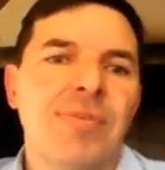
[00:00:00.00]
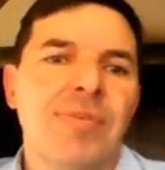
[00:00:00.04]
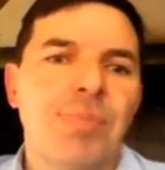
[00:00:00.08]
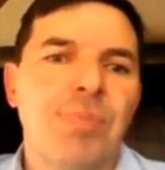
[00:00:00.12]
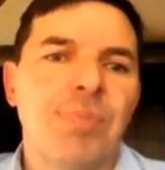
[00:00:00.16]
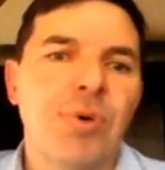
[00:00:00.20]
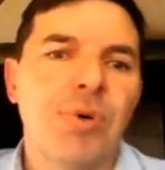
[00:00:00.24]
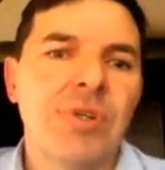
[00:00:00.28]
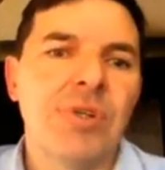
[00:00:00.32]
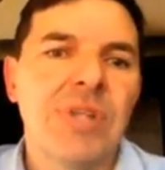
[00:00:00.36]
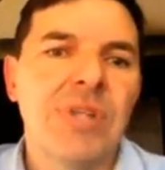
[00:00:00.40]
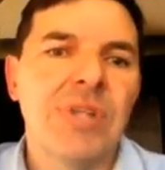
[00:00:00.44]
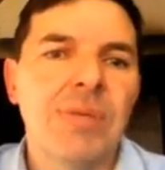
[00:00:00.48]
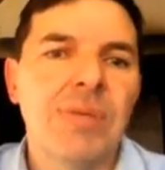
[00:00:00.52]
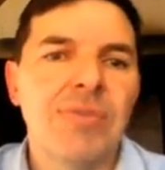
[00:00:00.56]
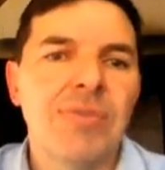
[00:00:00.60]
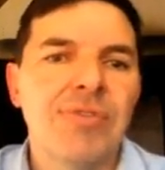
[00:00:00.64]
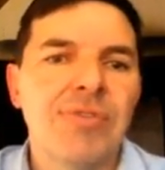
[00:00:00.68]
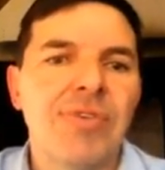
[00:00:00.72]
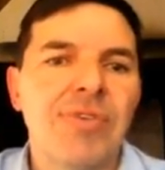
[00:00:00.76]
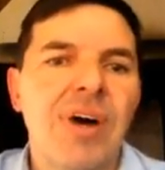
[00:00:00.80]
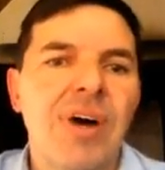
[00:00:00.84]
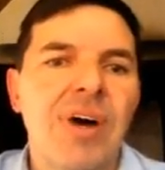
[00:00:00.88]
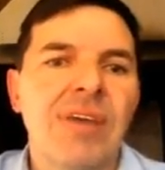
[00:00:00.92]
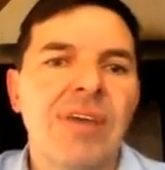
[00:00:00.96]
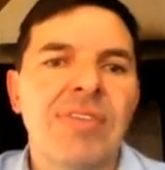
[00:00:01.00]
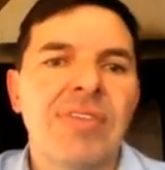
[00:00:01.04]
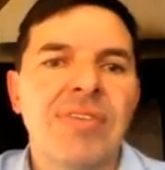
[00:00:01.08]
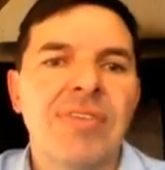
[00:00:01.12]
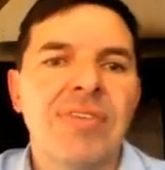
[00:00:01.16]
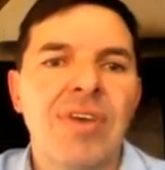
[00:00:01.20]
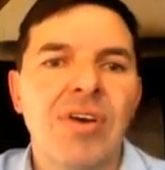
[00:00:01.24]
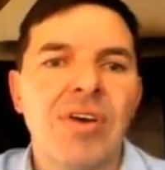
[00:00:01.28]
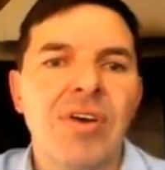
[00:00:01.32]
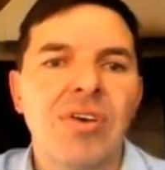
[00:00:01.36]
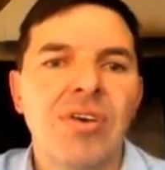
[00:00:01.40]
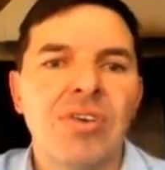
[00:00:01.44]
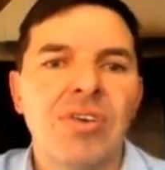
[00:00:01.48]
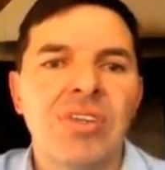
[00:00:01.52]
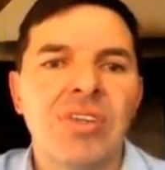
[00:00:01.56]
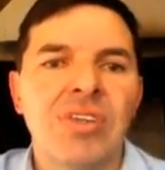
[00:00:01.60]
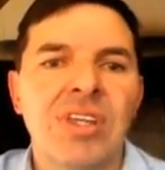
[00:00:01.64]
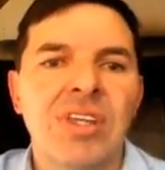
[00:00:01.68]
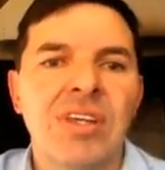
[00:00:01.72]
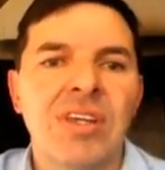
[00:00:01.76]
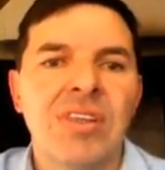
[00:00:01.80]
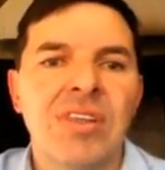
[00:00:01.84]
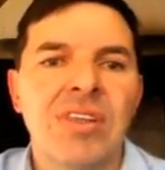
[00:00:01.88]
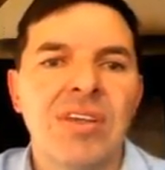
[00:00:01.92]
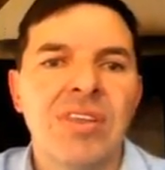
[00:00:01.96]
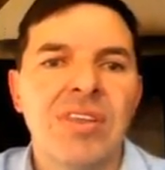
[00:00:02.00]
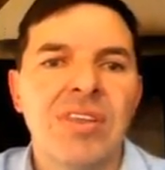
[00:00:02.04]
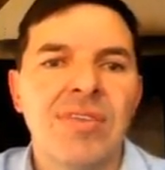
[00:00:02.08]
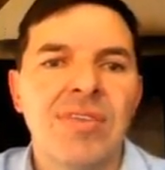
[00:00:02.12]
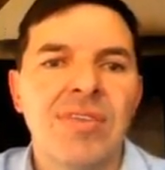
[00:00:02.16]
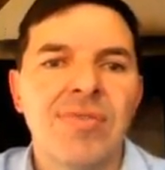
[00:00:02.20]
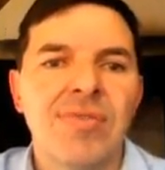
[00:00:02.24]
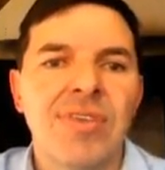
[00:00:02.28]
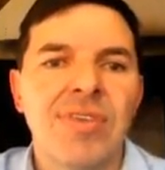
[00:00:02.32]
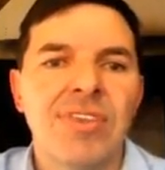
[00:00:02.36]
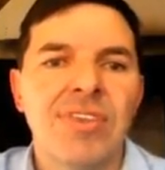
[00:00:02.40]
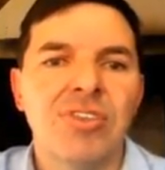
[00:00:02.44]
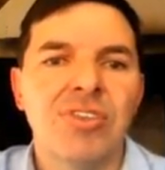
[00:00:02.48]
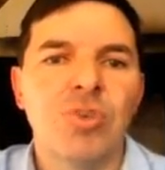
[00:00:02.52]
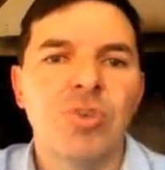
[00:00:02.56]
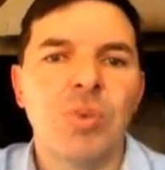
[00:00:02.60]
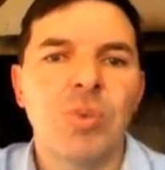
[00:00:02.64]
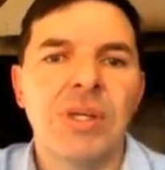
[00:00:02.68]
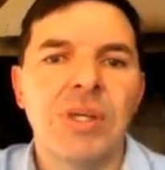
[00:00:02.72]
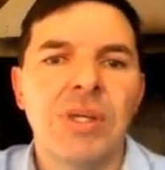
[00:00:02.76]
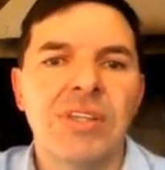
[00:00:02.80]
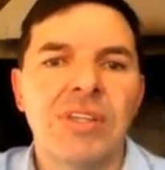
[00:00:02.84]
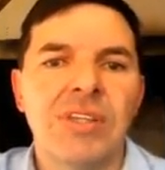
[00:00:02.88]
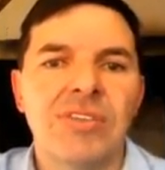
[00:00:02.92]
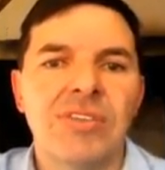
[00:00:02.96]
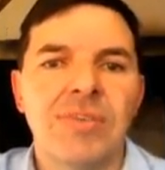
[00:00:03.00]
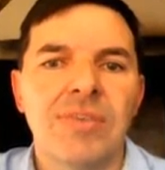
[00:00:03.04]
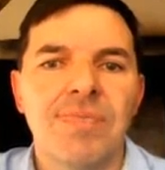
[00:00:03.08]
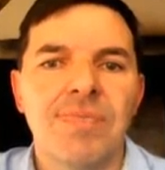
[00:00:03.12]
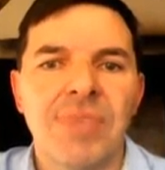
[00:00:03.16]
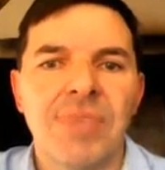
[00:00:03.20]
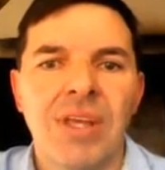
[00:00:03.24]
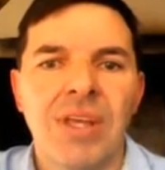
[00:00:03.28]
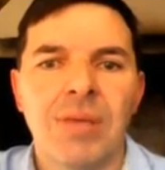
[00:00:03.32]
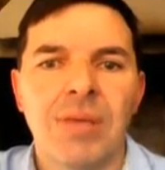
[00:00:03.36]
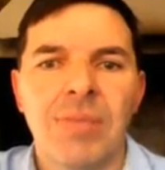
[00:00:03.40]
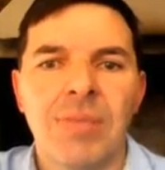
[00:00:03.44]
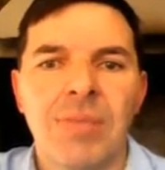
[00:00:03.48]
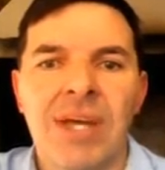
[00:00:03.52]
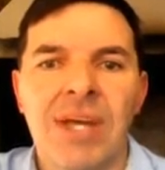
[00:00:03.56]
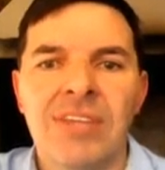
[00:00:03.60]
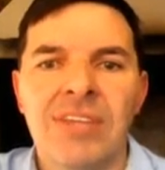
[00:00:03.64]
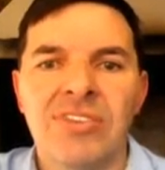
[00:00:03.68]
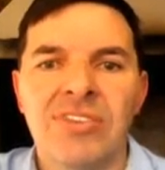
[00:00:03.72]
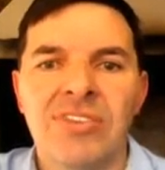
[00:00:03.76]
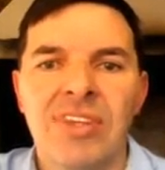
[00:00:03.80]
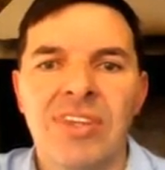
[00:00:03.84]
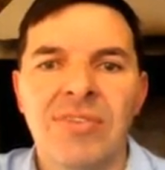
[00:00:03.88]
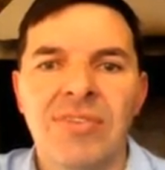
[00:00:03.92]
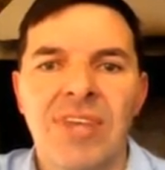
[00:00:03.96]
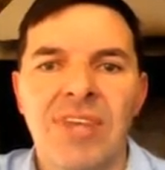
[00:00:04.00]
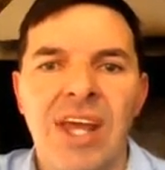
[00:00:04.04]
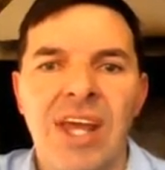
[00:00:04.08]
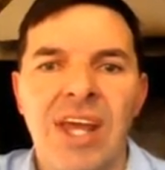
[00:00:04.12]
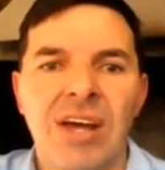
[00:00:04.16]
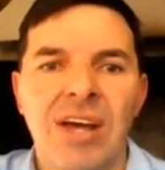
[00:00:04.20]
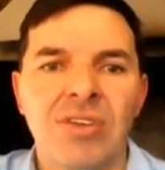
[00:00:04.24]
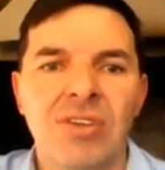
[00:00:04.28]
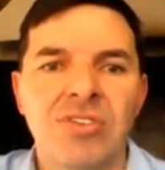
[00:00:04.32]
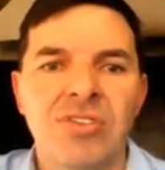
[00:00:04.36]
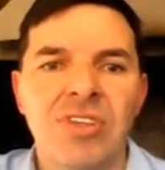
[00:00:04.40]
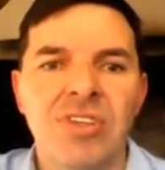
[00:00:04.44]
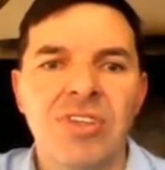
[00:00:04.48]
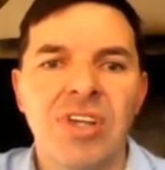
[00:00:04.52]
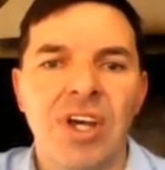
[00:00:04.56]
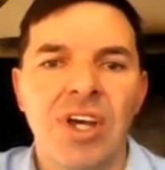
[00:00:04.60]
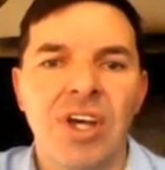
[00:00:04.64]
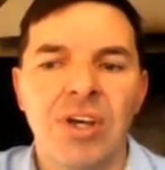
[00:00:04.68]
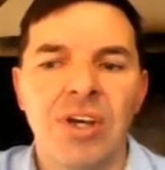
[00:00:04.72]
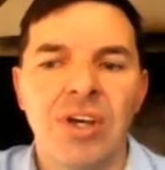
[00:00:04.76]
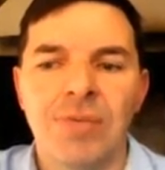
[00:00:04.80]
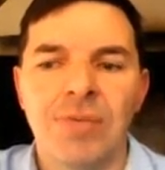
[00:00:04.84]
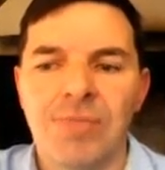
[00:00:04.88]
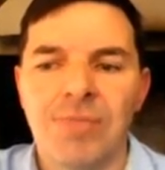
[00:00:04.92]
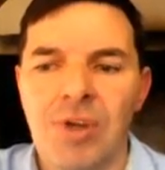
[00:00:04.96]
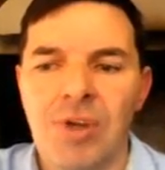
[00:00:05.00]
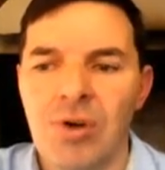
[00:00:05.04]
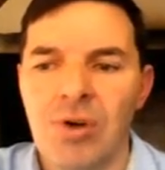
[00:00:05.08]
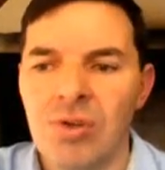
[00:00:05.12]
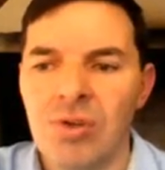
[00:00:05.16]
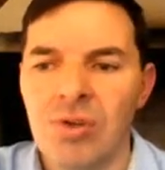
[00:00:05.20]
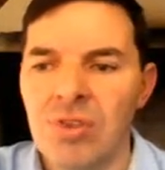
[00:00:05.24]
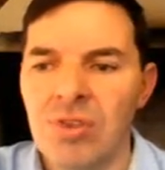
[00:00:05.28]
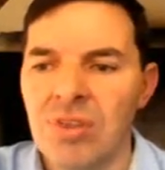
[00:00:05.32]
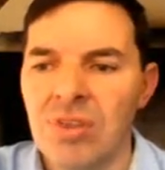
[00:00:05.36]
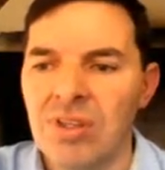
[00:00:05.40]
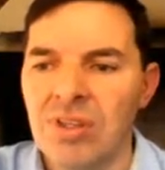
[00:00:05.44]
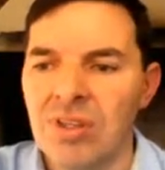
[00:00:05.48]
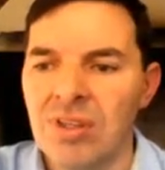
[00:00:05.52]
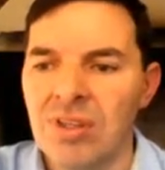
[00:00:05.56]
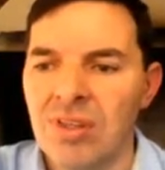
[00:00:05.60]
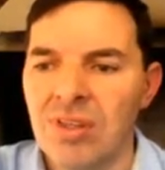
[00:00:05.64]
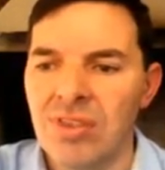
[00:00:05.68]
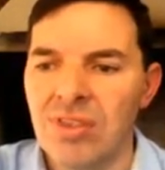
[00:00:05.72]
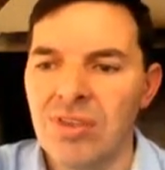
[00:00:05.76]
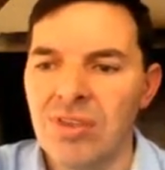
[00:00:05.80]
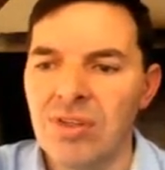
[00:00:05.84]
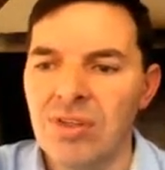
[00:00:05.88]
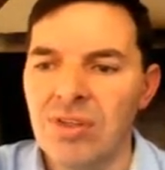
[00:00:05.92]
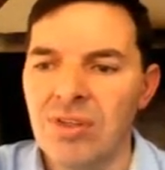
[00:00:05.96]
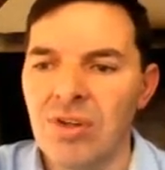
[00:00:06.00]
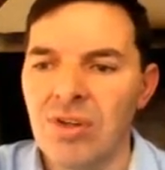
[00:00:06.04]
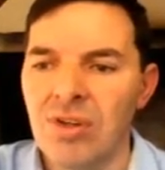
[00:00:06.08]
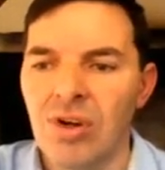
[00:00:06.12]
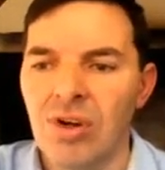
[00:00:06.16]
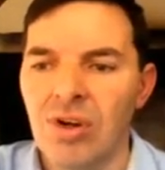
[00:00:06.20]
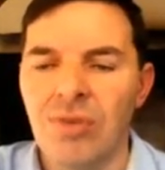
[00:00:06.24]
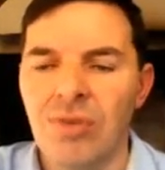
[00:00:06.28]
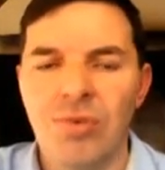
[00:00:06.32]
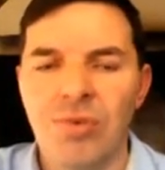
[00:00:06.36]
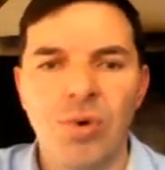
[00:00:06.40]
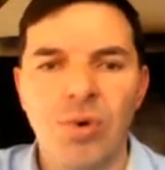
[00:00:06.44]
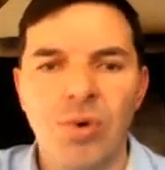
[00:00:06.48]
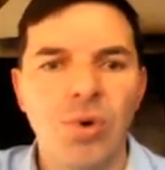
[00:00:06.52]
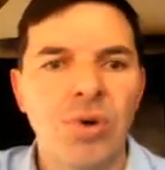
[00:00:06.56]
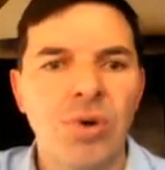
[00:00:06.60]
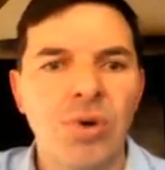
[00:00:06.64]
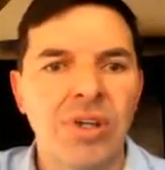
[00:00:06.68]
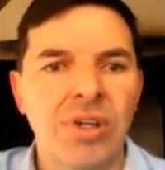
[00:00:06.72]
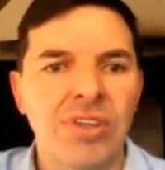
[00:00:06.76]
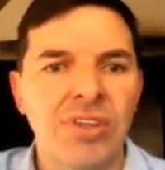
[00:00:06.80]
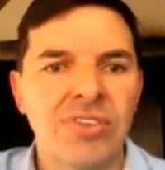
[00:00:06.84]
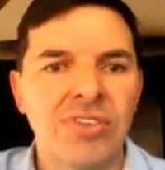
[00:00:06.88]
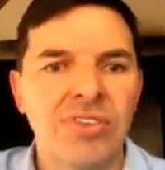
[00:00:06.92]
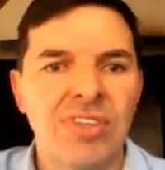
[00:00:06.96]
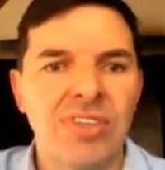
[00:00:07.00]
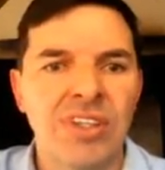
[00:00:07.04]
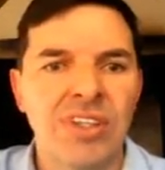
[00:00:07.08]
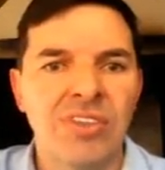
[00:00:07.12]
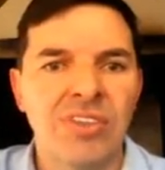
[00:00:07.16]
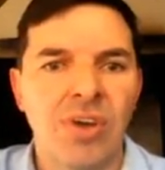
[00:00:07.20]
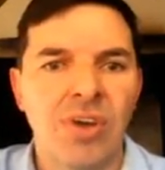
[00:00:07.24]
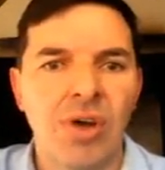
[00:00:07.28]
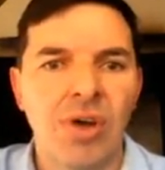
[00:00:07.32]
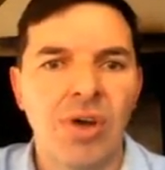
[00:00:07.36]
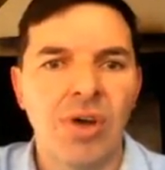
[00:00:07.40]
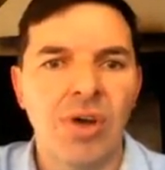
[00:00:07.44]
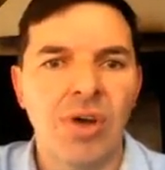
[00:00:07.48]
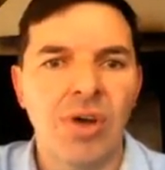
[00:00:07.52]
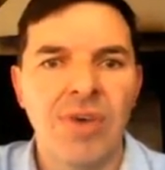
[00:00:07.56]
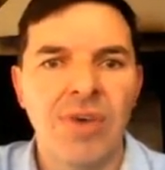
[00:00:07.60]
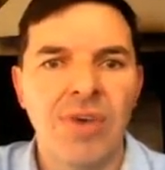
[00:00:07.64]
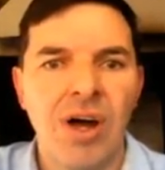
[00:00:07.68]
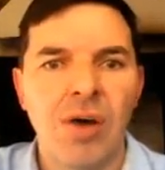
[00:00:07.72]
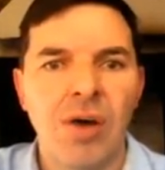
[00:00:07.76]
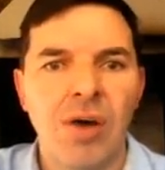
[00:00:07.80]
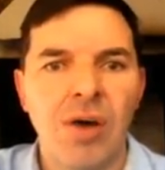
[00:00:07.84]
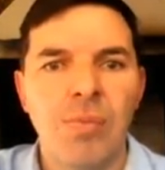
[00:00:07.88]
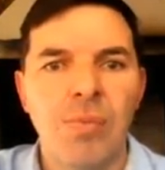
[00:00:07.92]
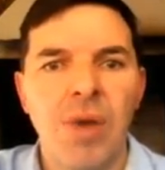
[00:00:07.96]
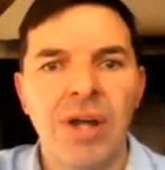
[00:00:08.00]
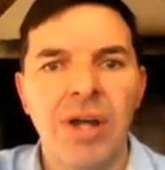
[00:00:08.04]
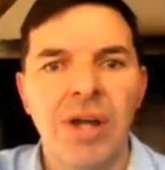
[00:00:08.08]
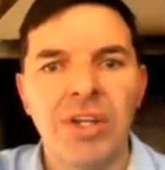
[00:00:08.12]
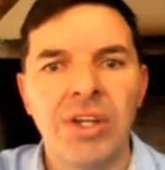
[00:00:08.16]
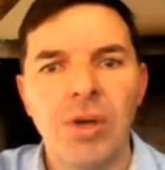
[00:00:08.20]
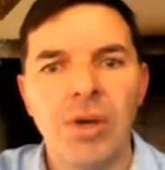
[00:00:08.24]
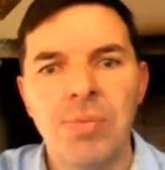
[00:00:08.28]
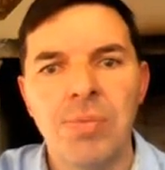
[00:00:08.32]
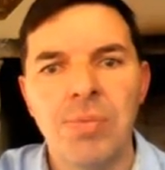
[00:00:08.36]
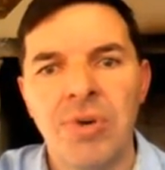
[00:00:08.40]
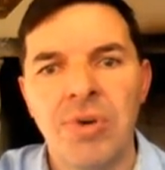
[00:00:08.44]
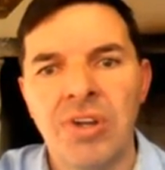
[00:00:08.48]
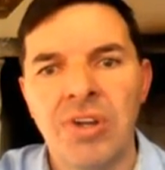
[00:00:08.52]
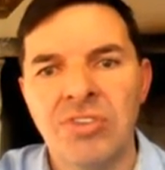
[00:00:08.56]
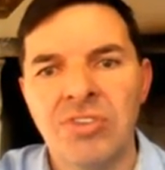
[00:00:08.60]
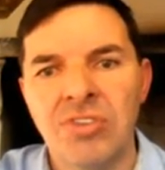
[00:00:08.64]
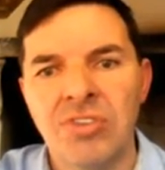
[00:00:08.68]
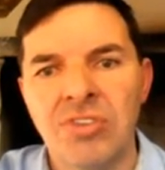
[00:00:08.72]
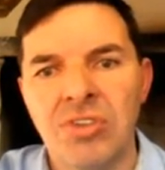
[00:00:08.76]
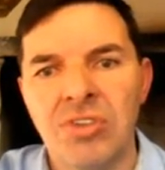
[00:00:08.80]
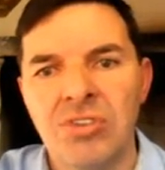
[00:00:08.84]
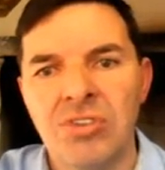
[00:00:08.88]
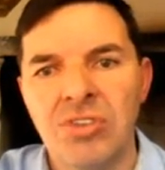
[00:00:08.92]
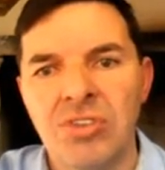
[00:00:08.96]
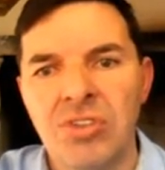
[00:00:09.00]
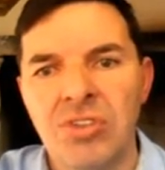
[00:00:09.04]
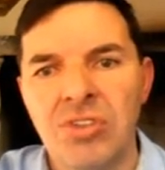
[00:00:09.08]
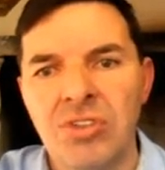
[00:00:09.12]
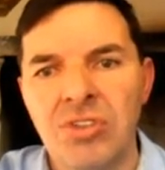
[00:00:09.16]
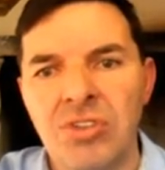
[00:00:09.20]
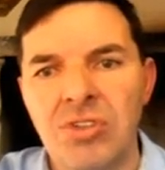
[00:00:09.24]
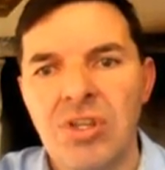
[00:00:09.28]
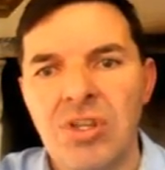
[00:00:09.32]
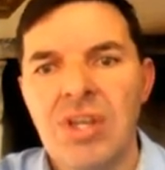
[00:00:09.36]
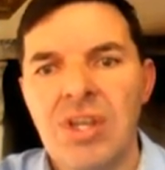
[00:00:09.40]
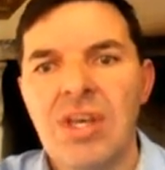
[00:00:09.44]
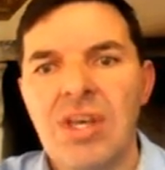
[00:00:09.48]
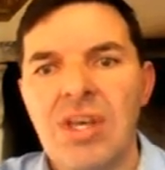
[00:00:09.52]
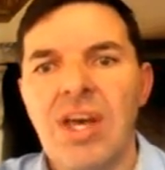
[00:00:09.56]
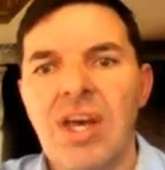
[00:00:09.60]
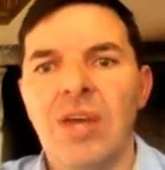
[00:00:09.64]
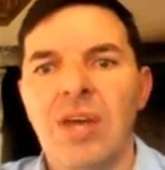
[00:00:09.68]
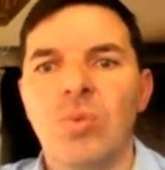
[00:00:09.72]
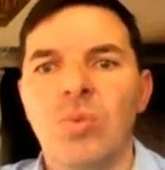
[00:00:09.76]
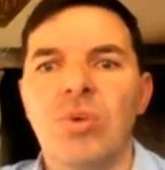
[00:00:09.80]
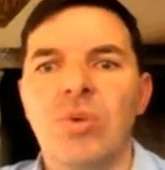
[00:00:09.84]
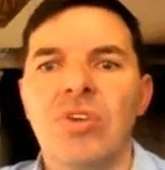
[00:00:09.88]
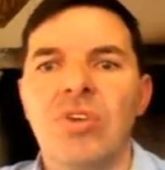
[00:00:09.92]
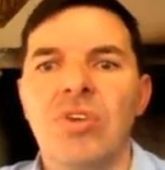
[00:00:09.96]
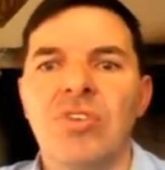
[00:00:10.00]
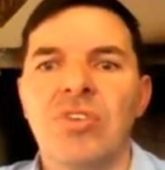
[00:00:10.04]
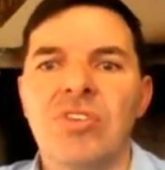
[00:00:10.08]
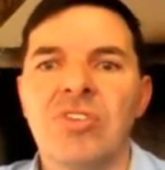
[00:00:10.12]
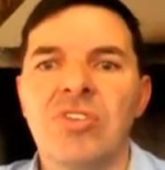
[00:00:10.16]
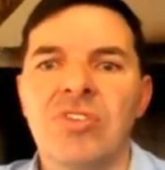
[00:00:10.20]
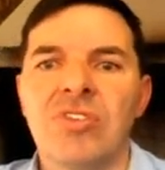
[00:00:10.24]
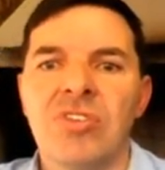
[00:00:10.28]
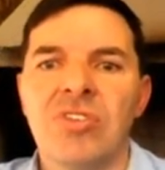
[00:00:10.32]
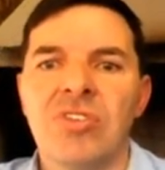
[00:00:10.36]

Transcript: point number five that I've got here, the fifth tweet made 7 hours ago on the 3rd of August is, however, our mining operations continue, and we're